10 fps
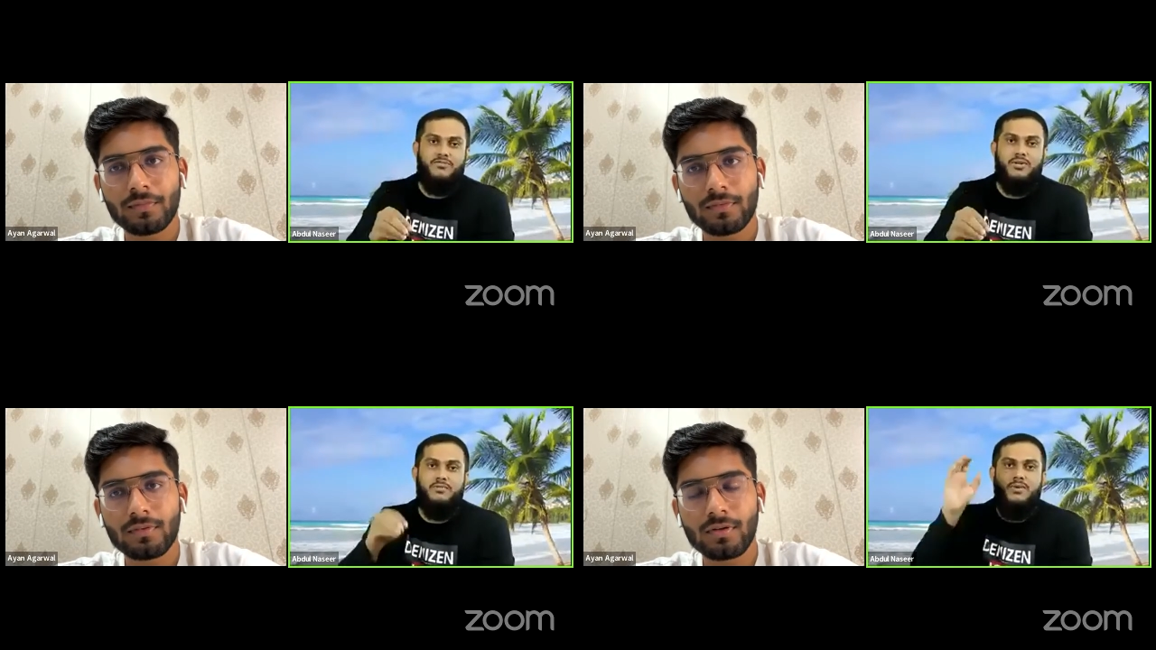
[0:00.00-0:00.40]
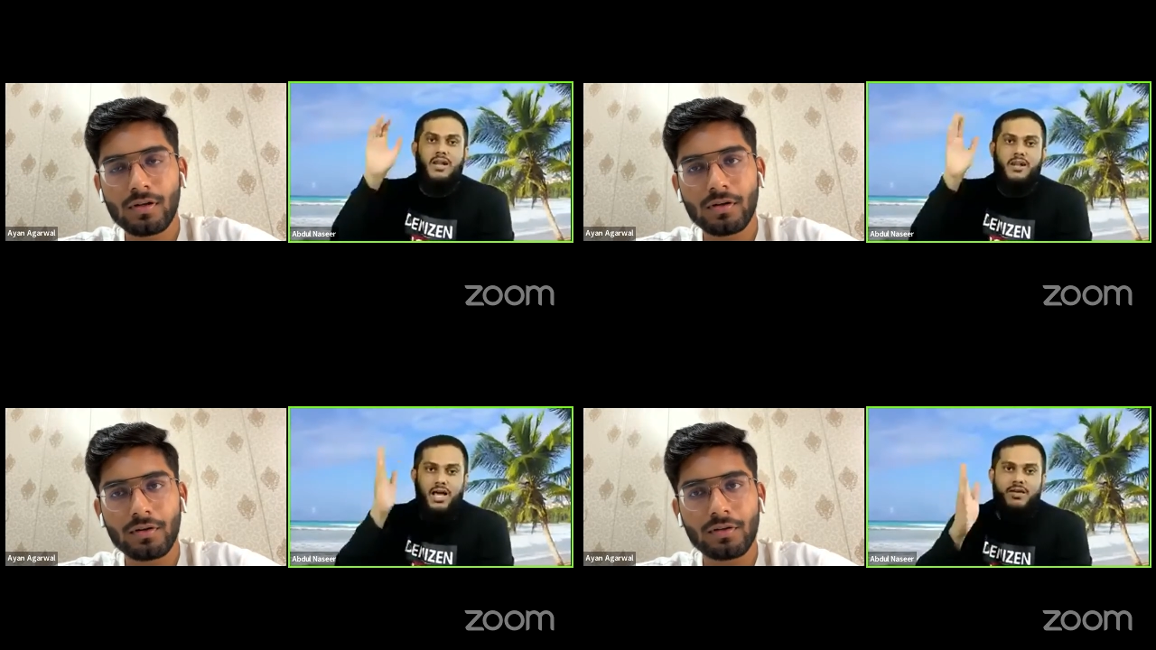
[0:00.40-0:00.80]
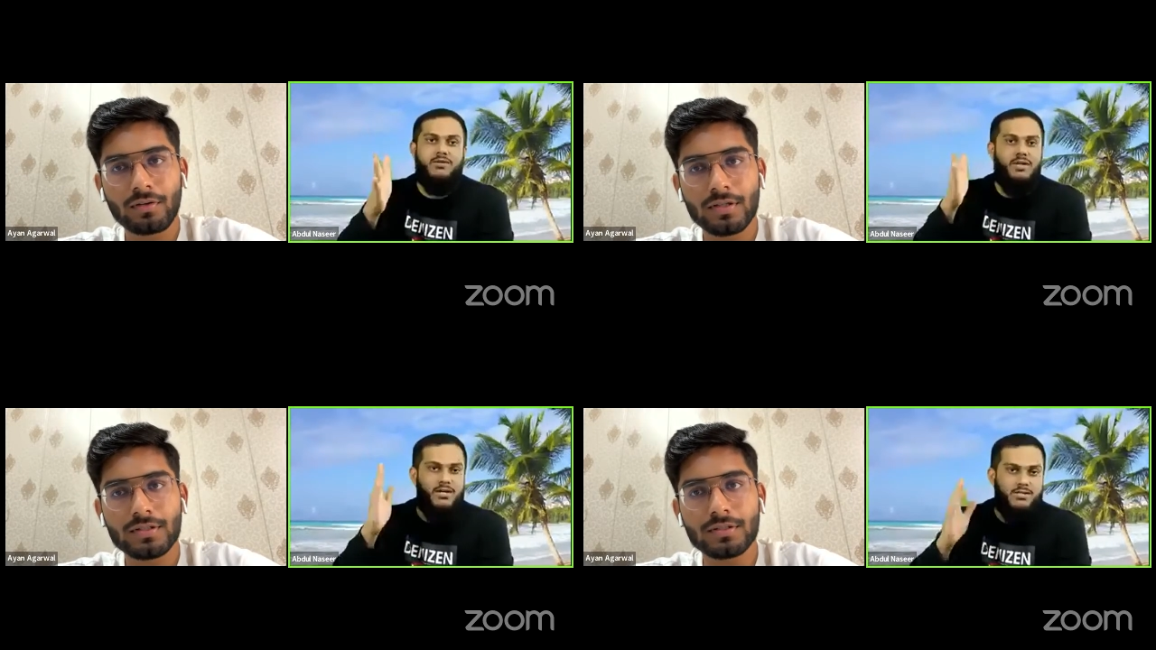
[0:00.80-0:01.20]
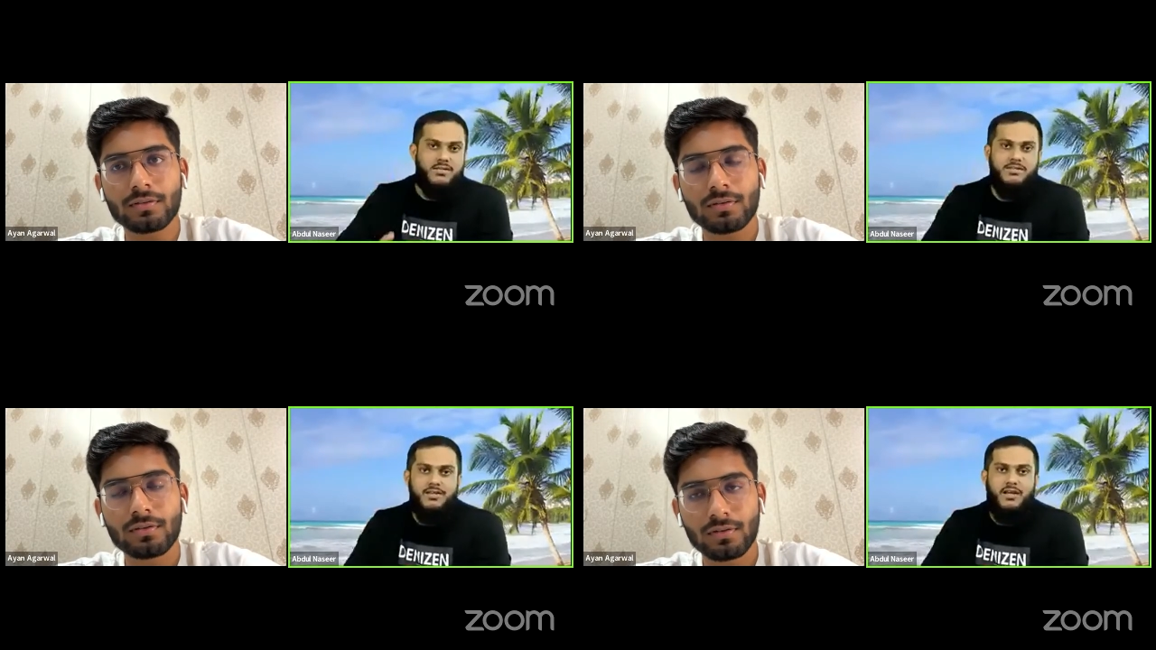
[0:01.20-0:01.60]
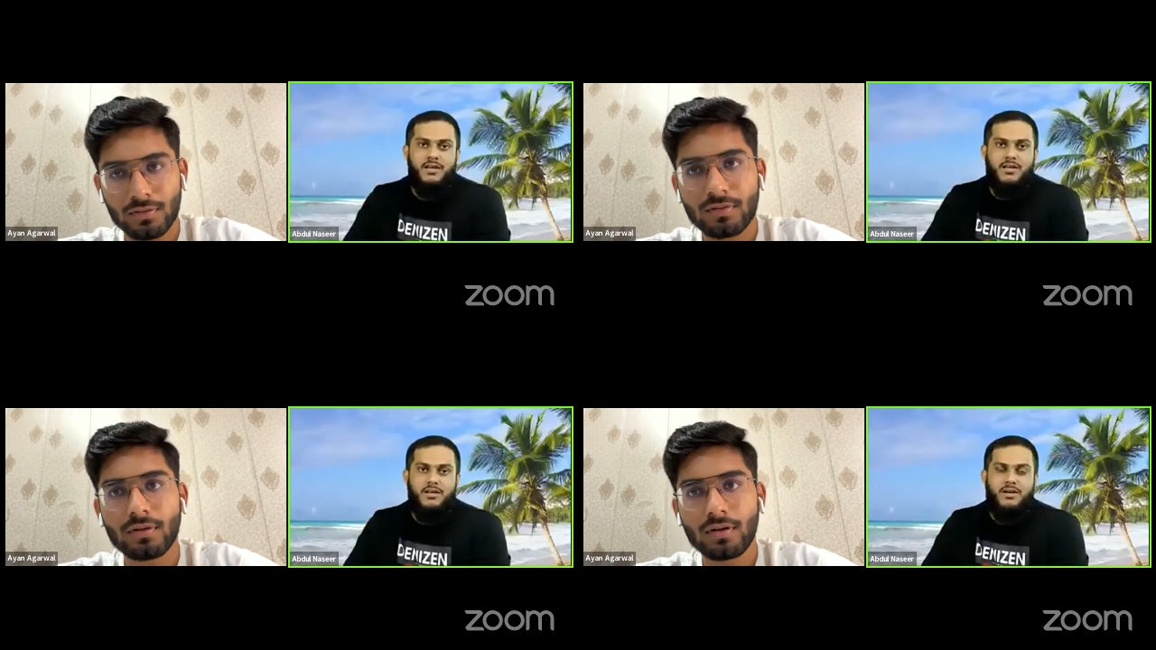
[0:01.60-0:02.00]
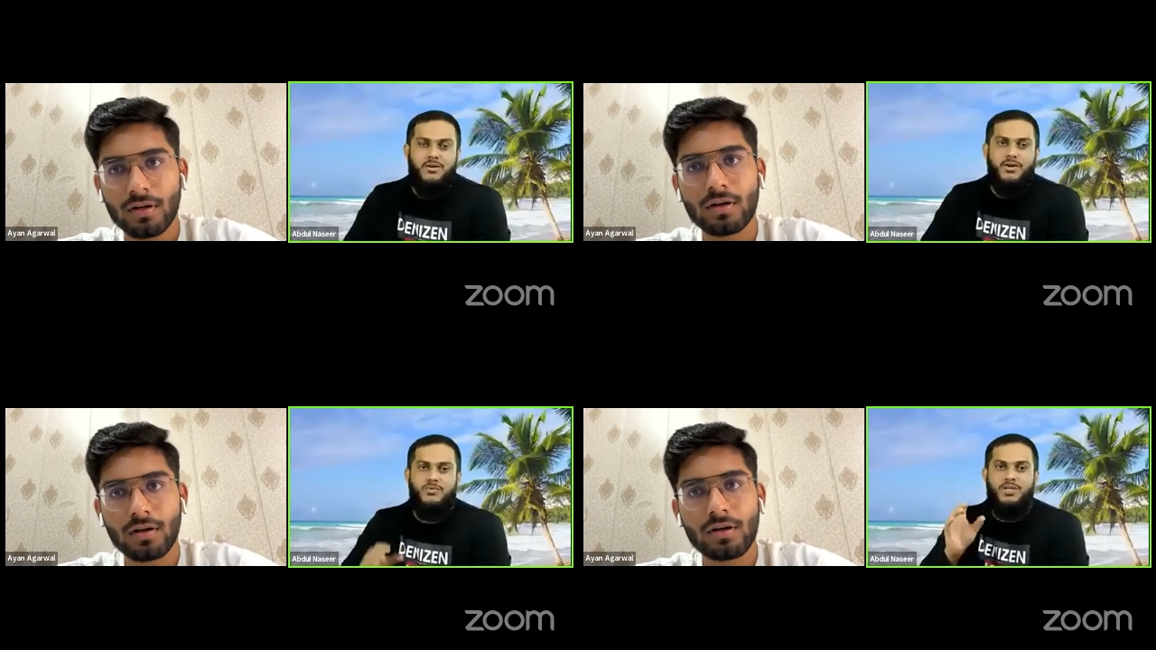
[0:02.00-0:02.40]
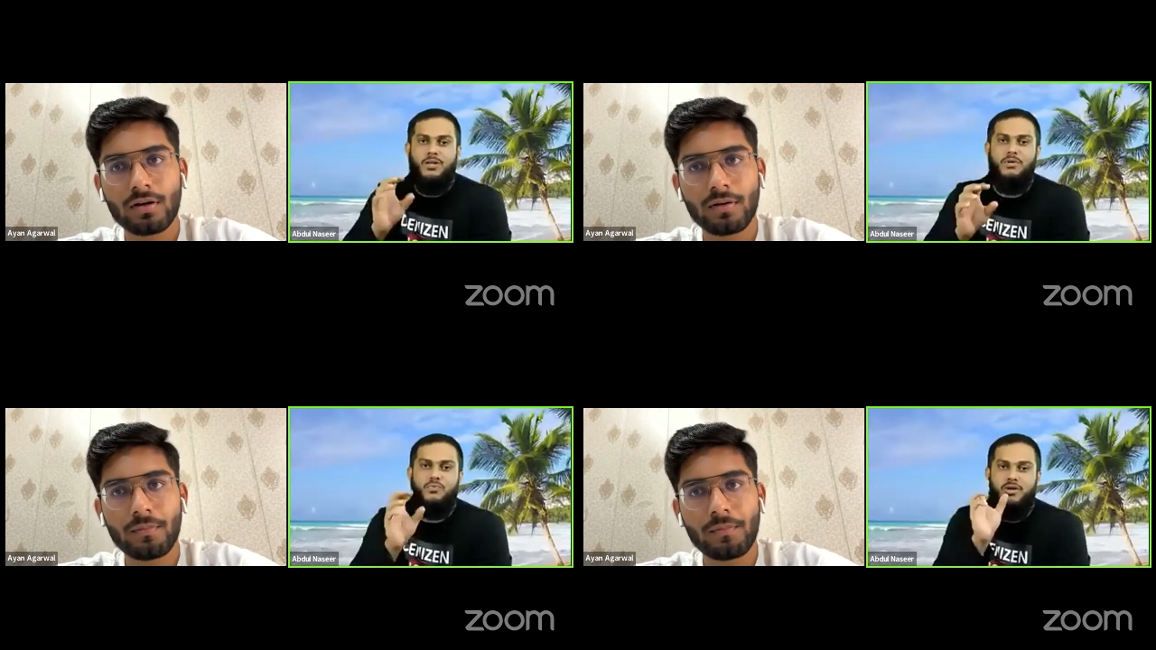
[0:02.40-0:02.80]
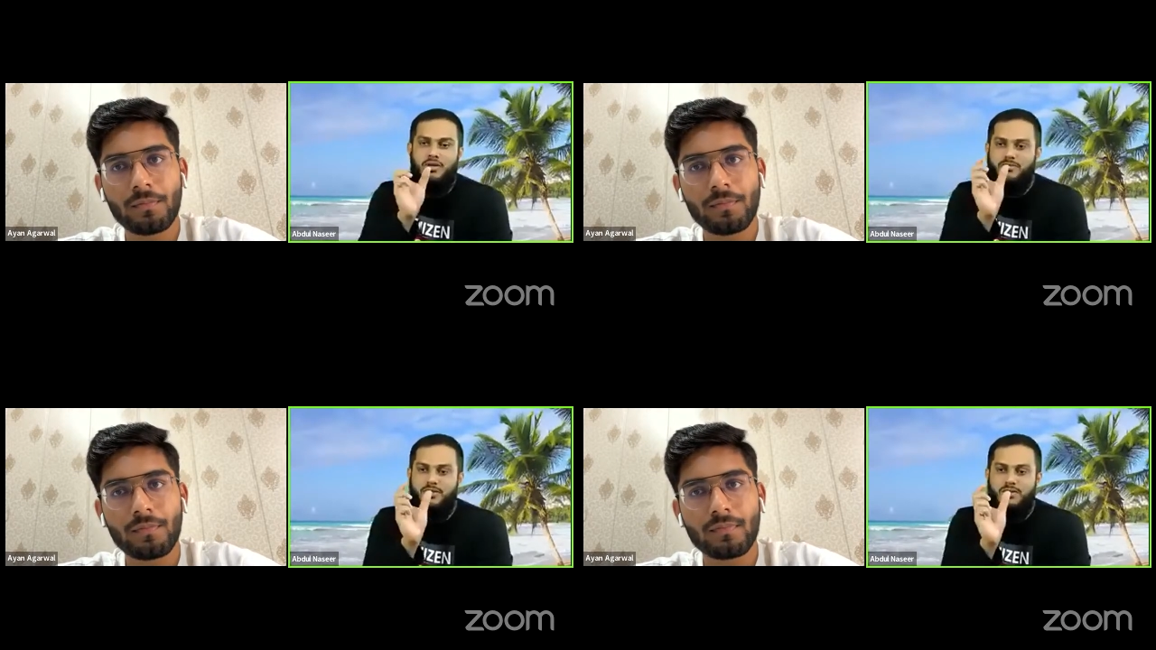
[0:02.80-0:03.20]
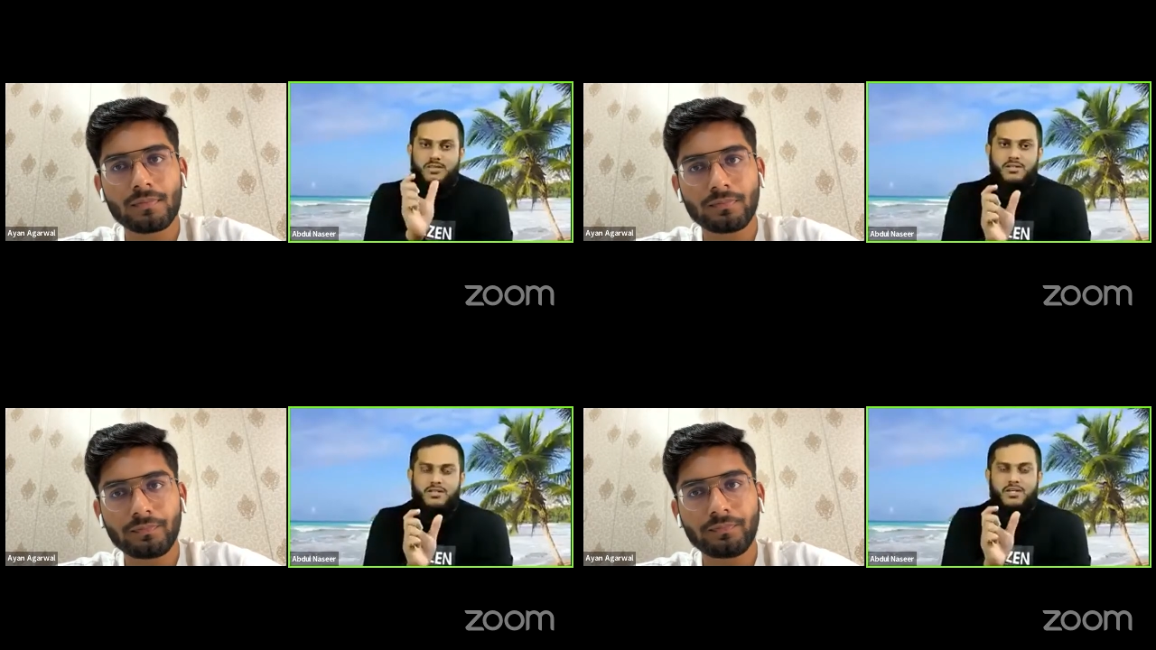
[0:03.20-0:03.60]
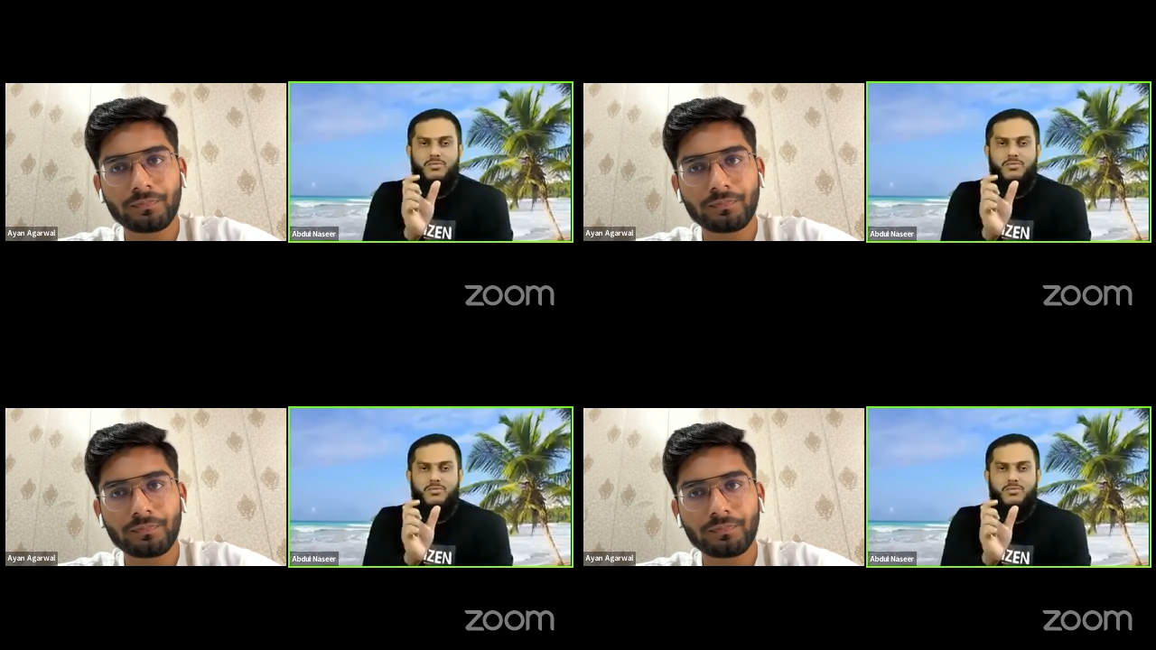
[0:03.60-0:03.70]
Speaker 1: from live classes. Okay, okay you tell me what you have done in third year,